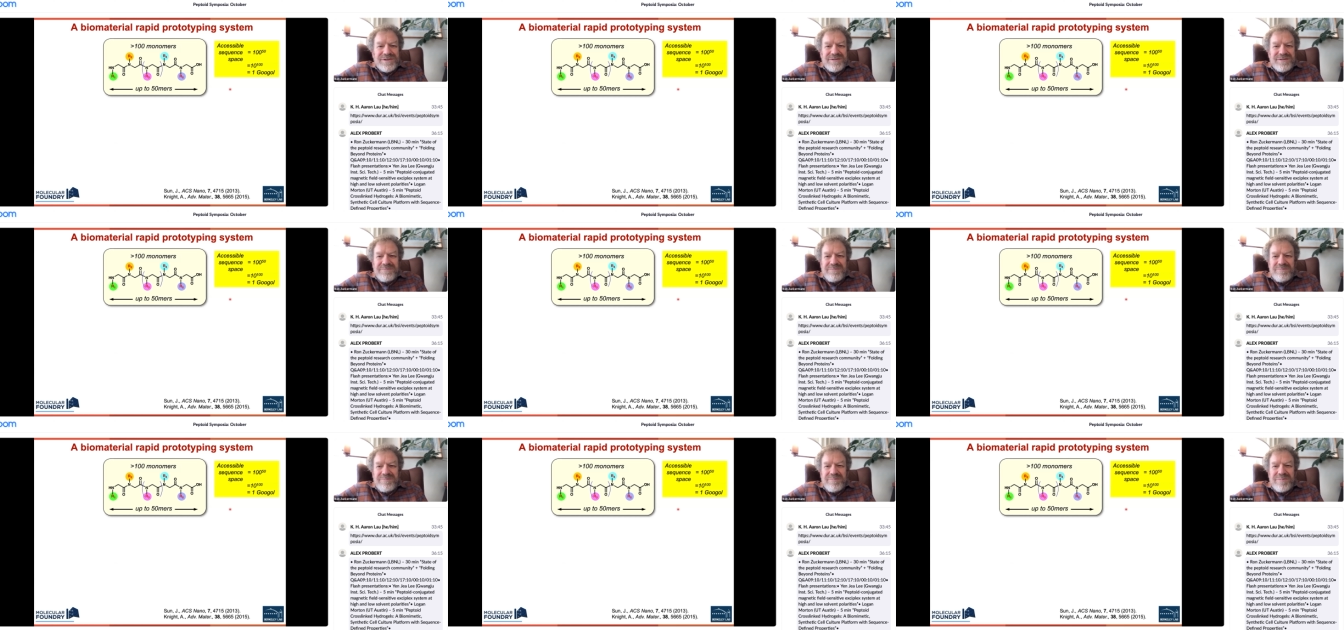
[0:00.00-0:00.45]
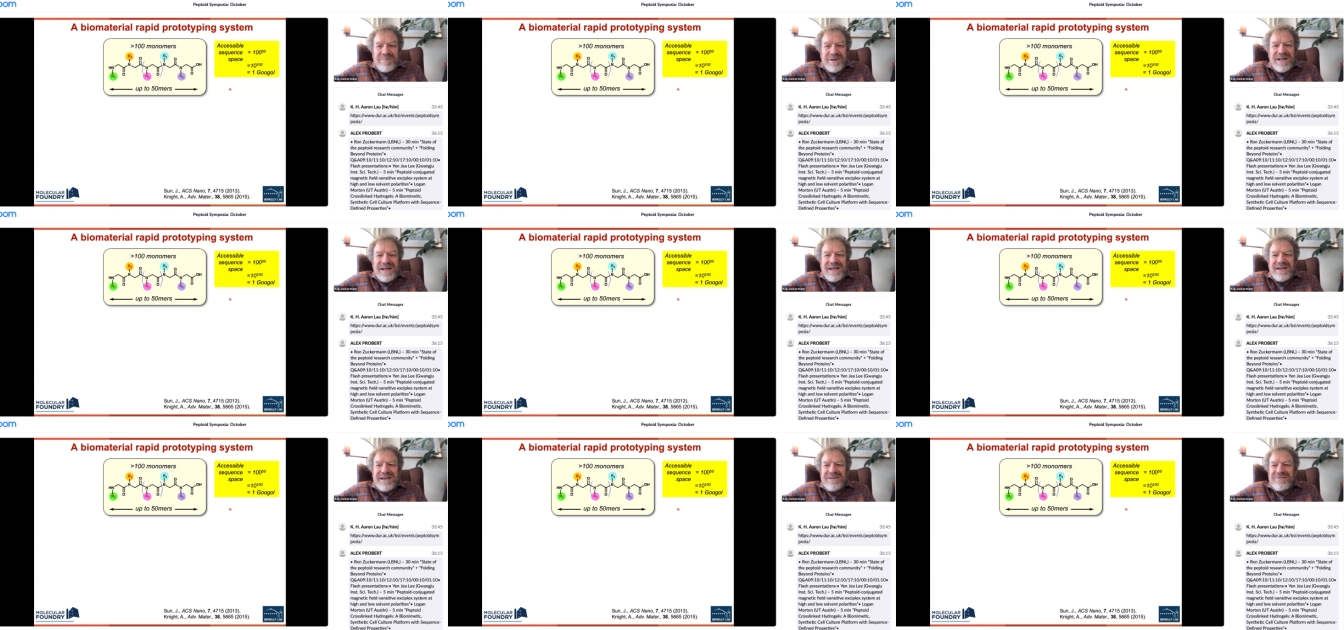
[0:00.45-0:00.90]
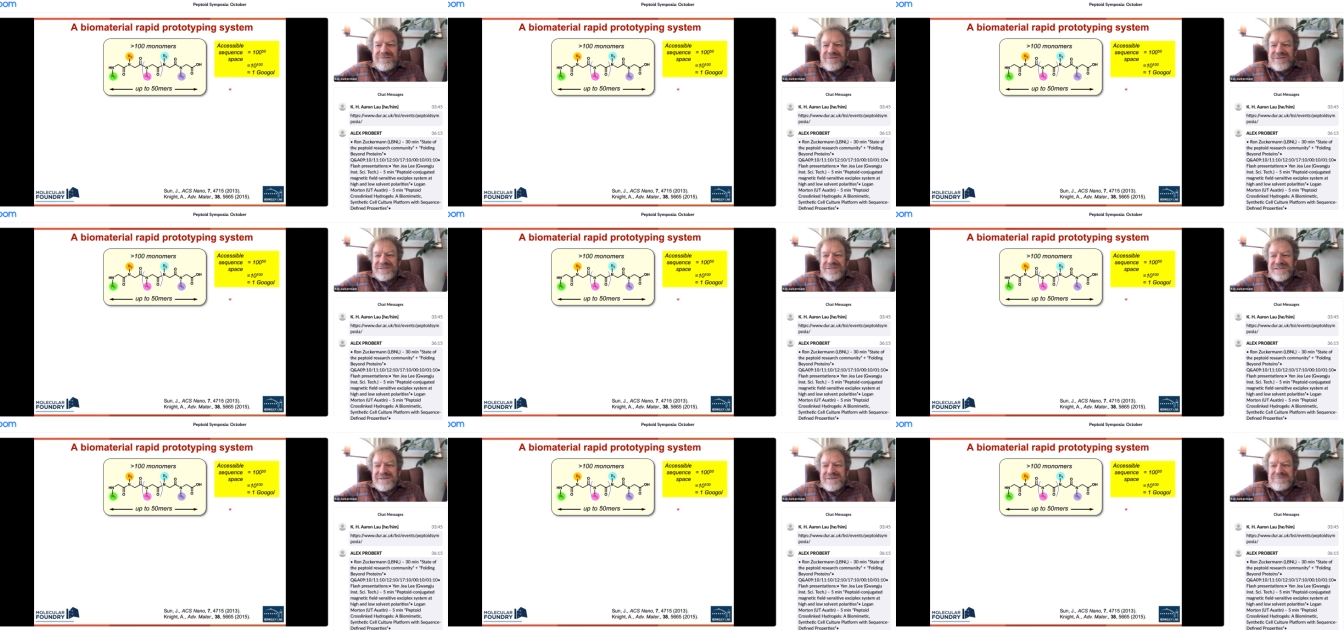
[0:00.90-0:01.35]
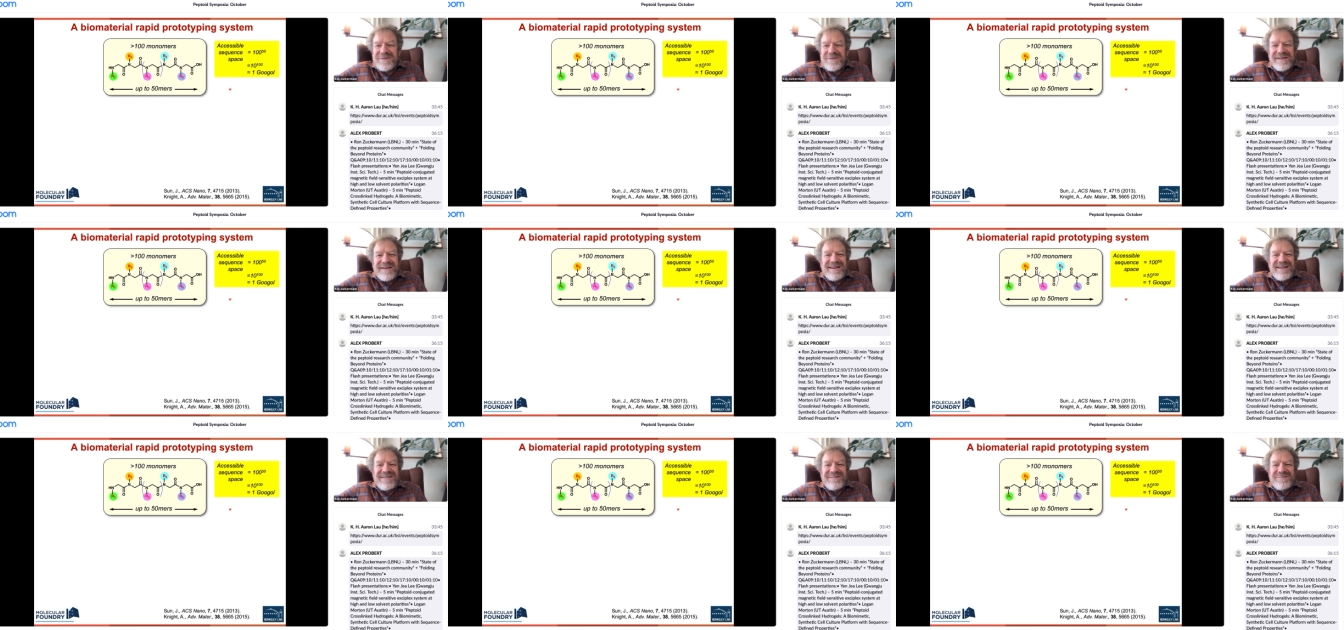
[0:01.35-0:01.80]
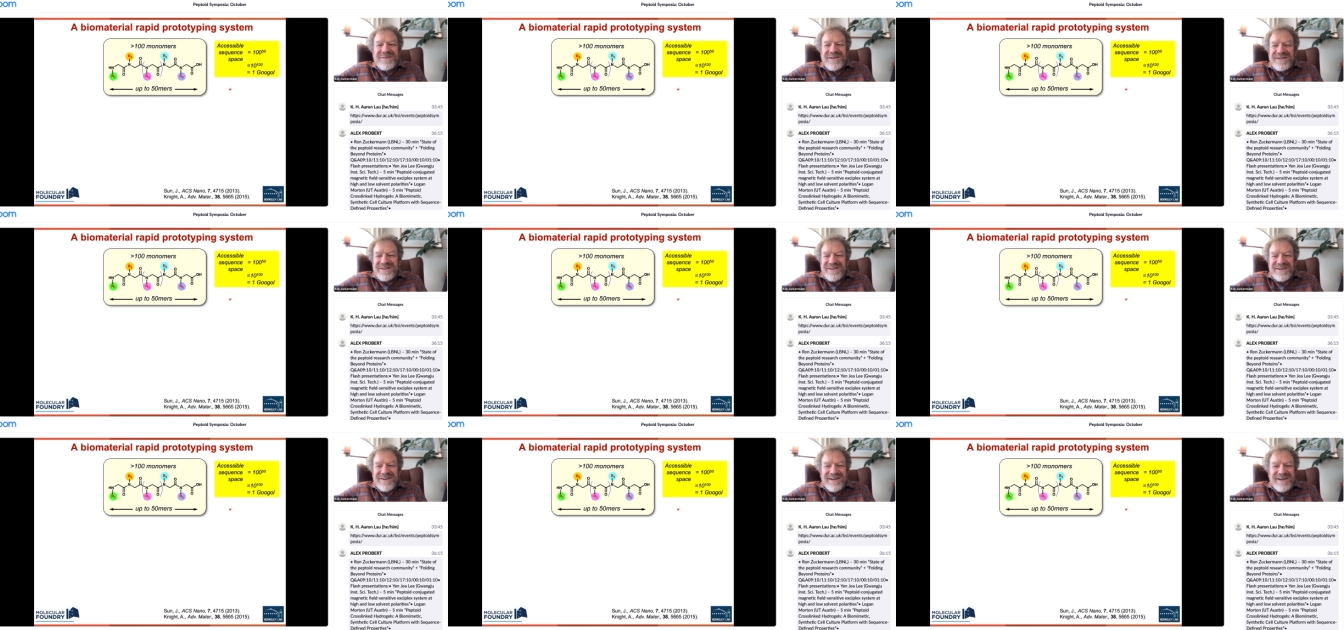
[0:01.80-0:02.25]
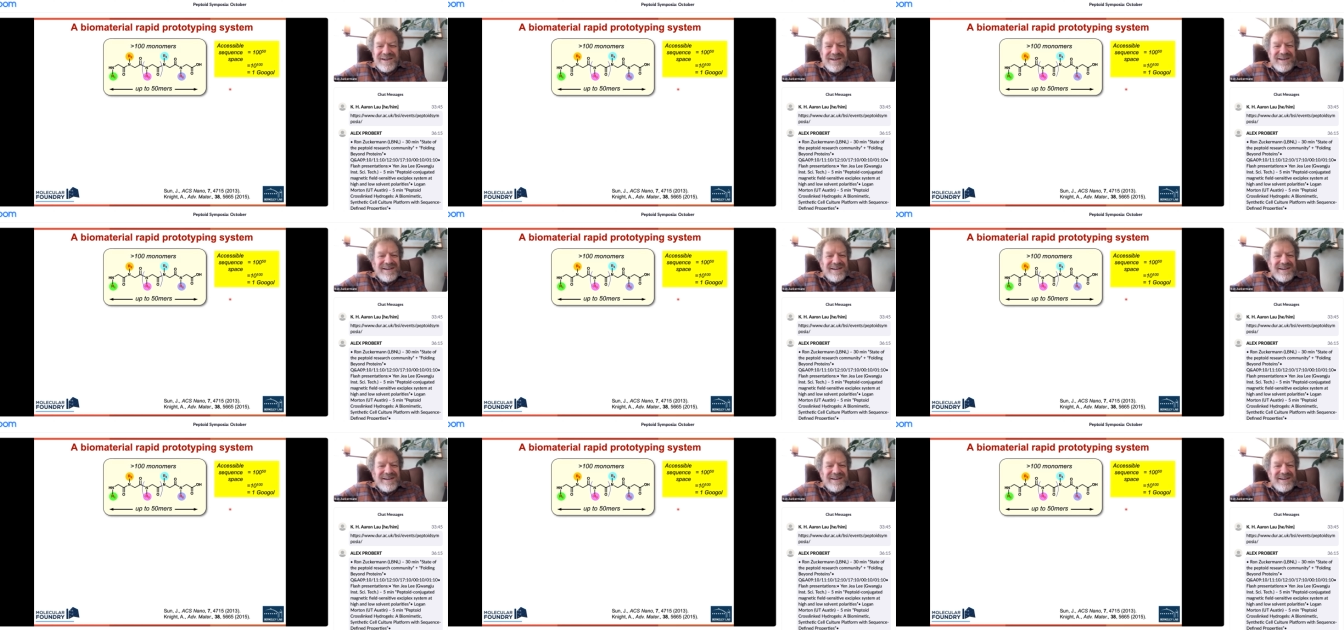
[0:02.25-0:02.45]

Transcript: to play for some time here.